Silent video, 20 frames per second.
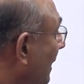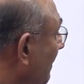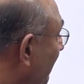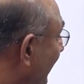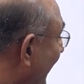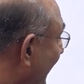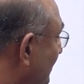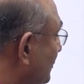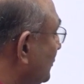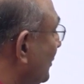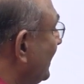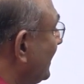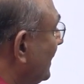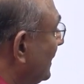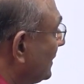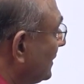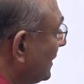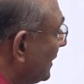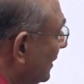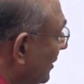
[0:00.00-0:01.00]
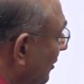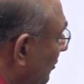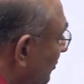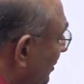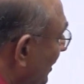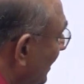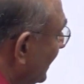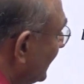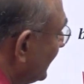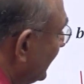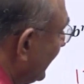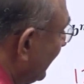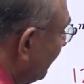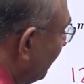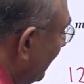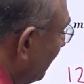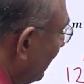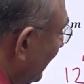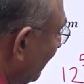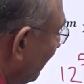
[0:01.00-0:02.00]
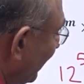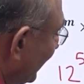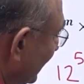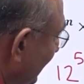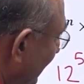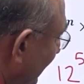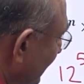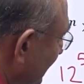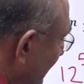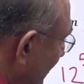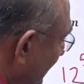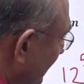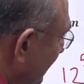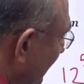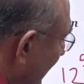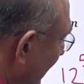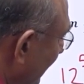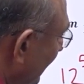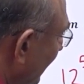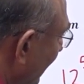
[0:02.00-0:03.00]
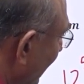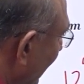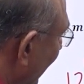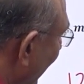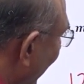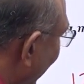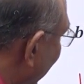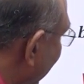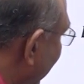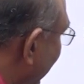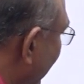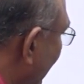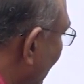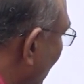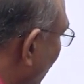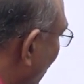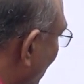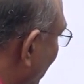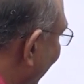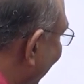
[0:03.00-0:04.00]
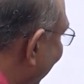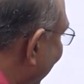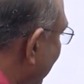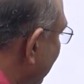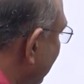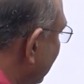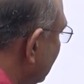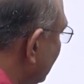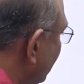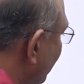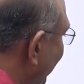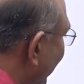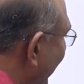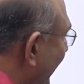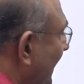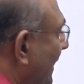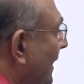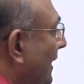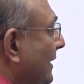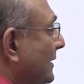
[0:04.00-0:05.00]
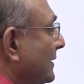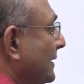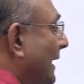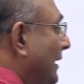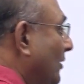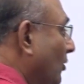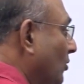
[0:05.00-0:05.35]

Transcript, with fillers: But actually it will turn out that if I am given this, I can go back this way. That